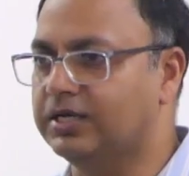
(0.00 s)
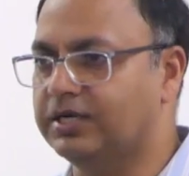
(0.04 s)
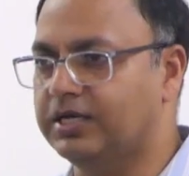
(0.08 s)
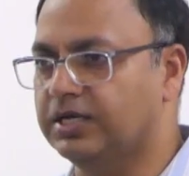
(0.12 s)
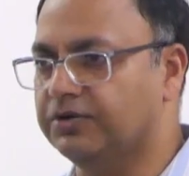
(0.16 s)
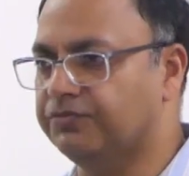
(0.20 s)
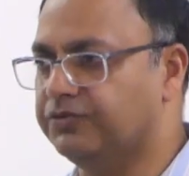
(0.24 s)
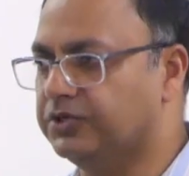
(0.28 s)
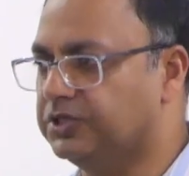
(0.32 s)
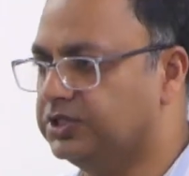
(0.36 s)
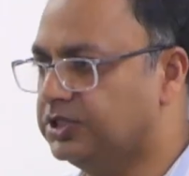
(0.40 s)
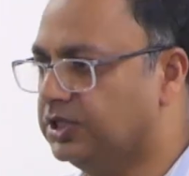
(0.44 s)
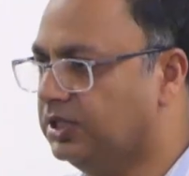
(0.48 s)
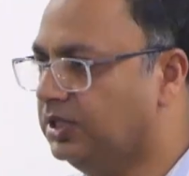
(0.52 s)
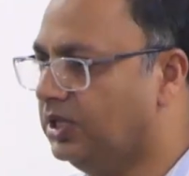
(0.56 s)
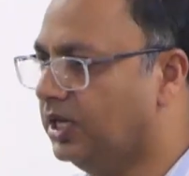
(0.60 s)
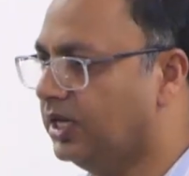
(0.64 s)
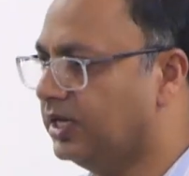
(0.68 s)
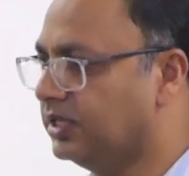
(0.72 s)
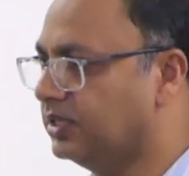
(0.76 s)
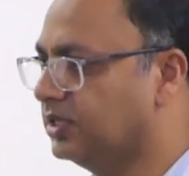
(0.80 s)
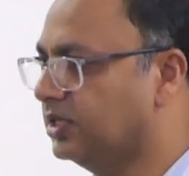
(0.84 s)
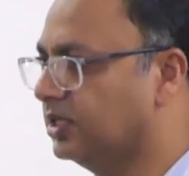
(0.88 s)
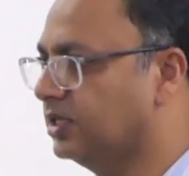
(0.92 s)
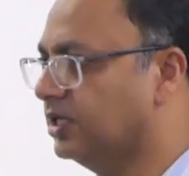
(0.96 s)
deficient,
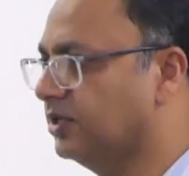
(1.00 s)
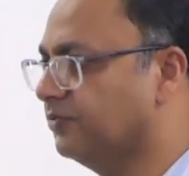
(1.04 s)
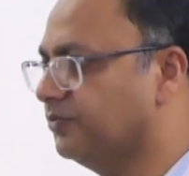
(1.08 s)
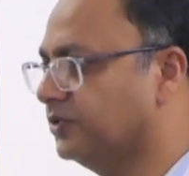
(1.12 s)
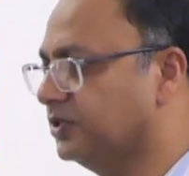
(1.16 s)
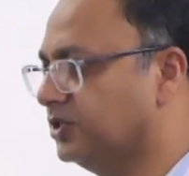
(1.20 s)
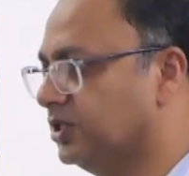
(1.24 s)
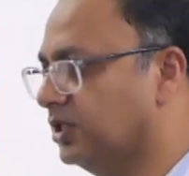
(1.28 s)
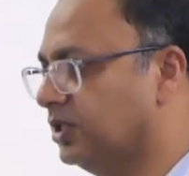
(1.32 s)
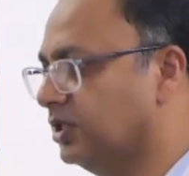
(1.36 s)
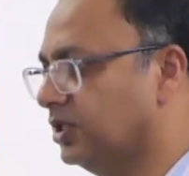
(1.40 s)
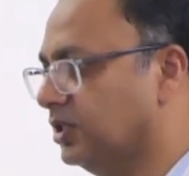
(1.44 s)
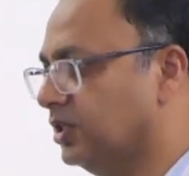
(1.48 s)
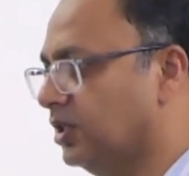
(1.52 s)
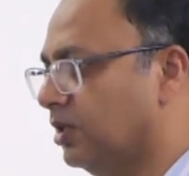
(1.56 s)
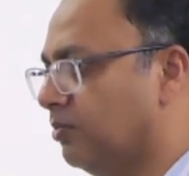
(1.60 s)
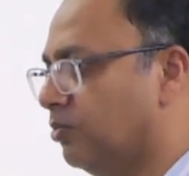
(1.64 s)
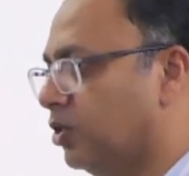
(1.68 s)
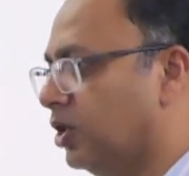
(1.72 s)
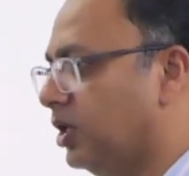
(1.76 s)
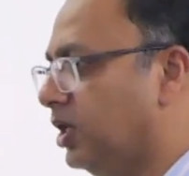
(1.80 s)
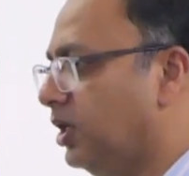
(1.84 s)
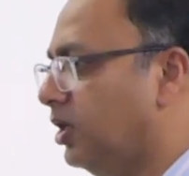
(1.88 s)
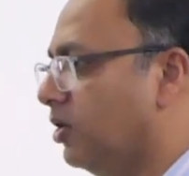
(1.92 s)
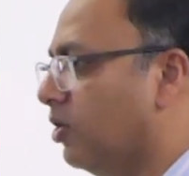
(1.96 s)
either deficient in the
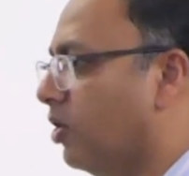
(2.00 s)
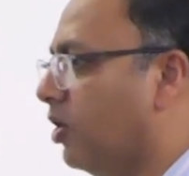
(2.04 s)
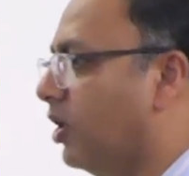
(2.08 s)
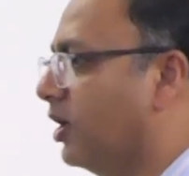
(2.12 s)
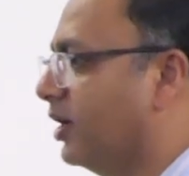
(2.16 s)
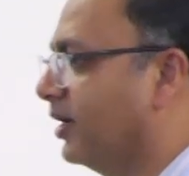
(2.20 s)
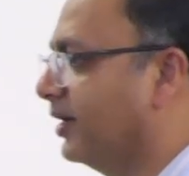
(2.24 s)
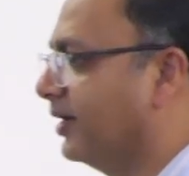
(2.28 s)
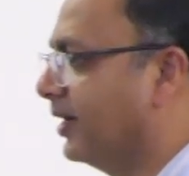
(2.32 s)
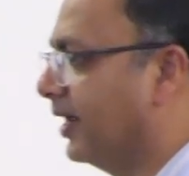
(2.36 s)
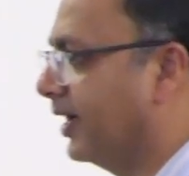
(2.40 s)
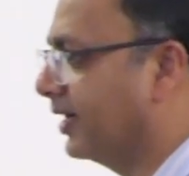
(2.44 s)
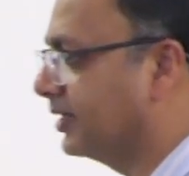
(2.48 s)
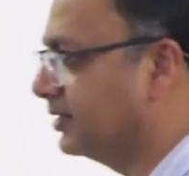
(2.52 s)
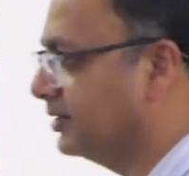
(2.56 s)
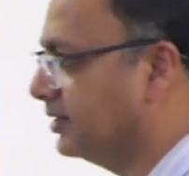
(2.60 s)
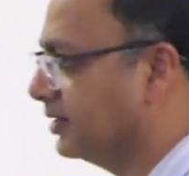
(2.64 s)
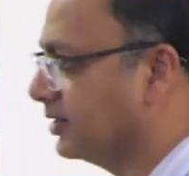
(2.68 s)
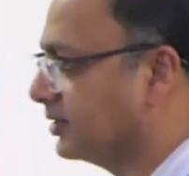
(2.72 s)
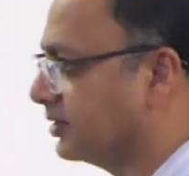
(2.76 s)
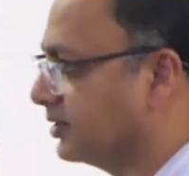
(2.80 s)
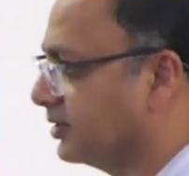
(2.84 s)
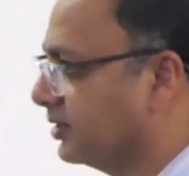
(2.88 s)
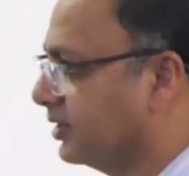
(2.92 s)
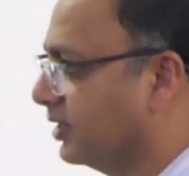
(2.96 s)
body or in
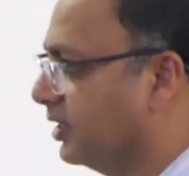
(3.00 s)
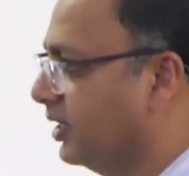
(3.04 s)
excess.